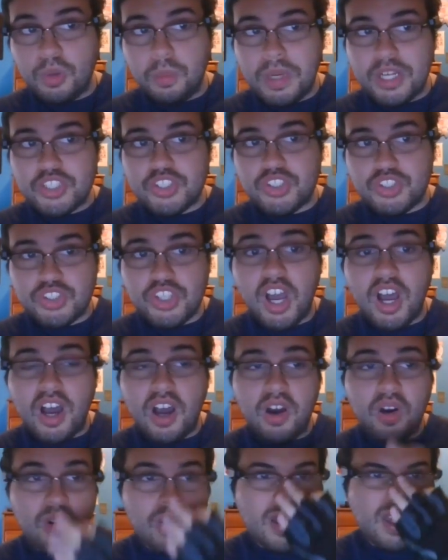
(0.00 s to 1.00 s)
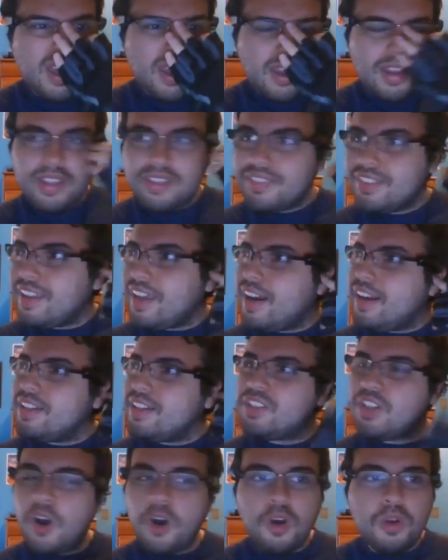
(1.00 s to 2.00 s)
much so that I
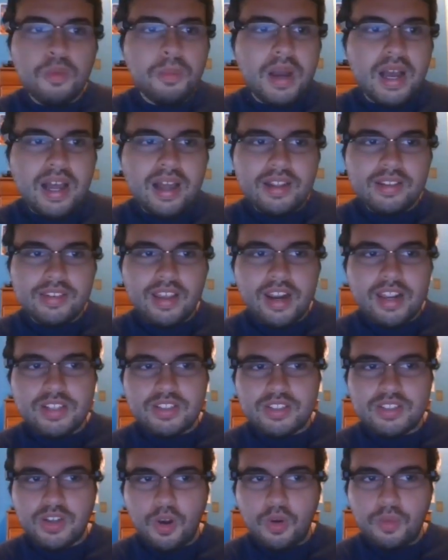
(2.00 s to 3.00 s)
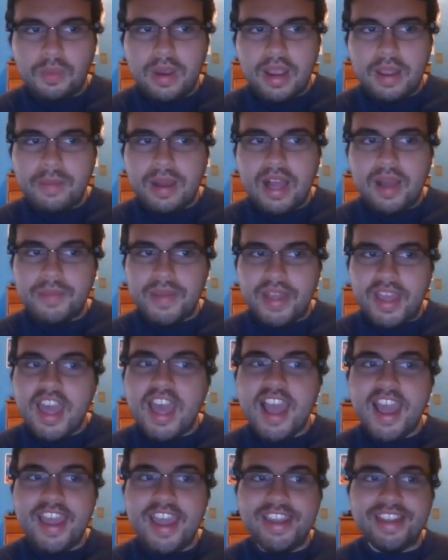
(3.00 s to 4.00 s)
told my mom,
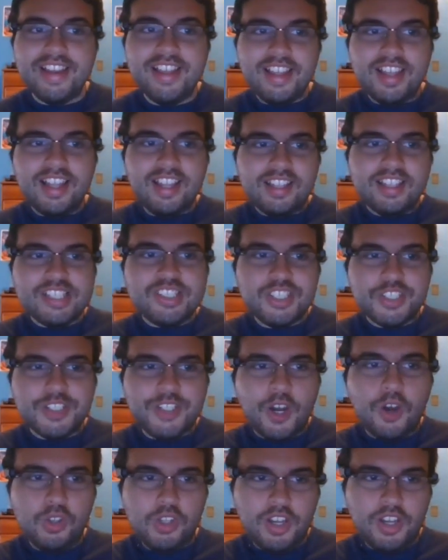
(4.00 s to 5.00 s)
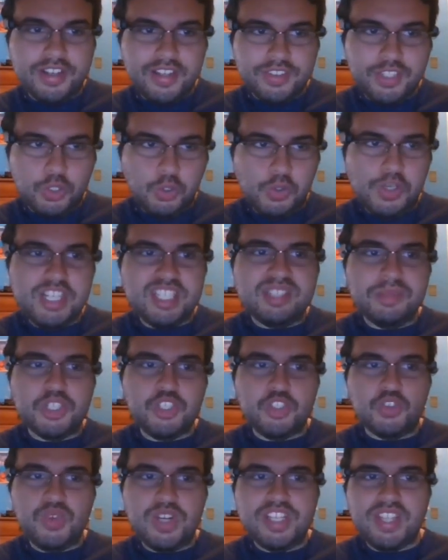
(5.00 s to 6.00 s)
"Hey, let's go look at the
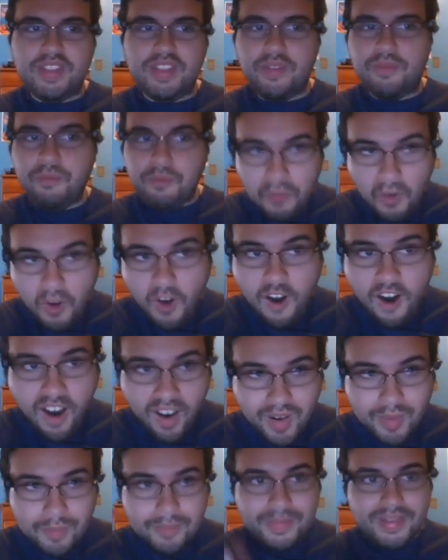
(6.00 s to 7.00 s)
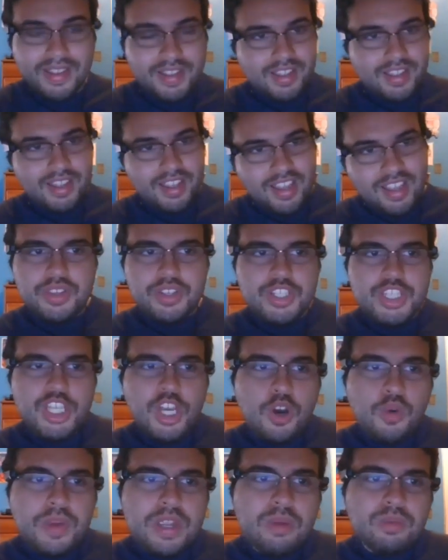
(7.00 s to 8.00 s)
Christmas trees at the farm."
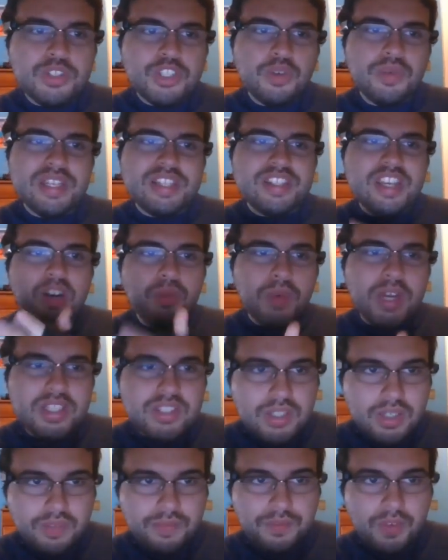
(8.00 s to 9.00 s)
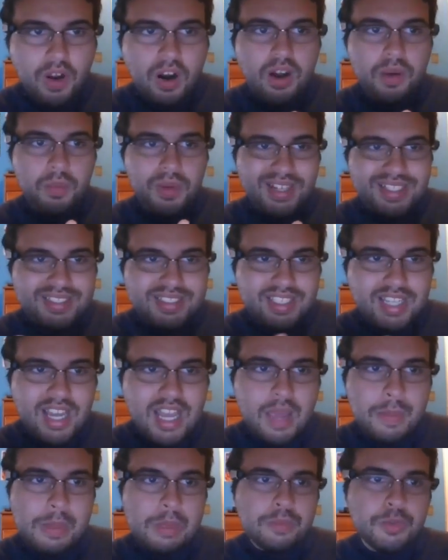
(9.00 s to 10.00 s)
So we did went to the farm one
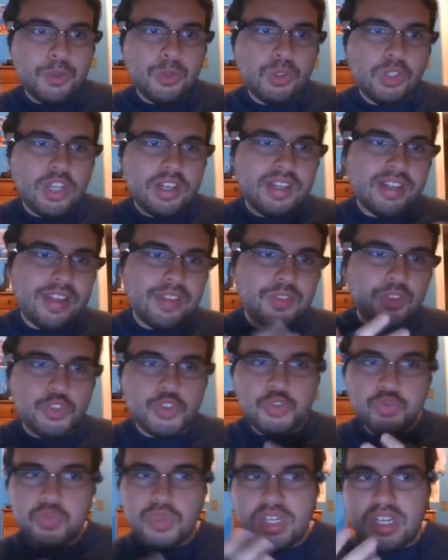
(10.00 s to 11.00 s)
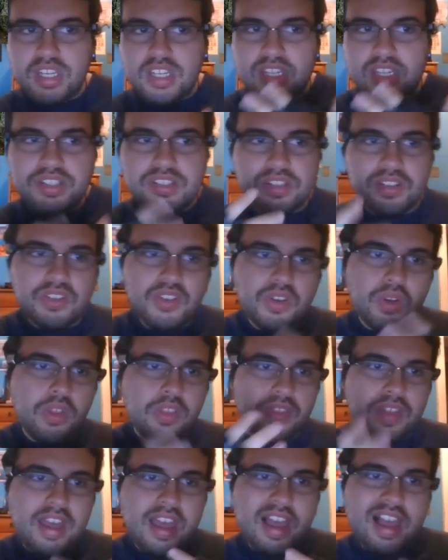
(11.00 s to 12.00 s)
time, and we were looking at the trees and all
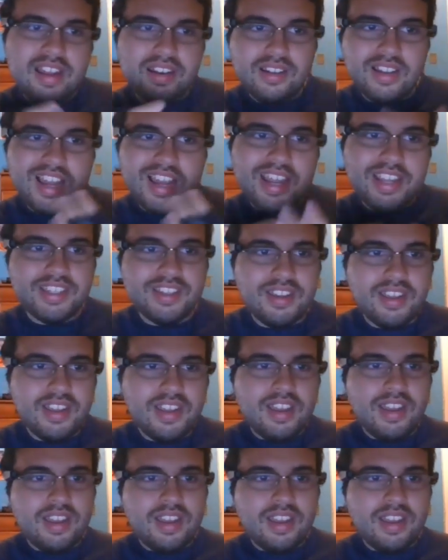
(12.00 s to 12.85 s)
of that. Like,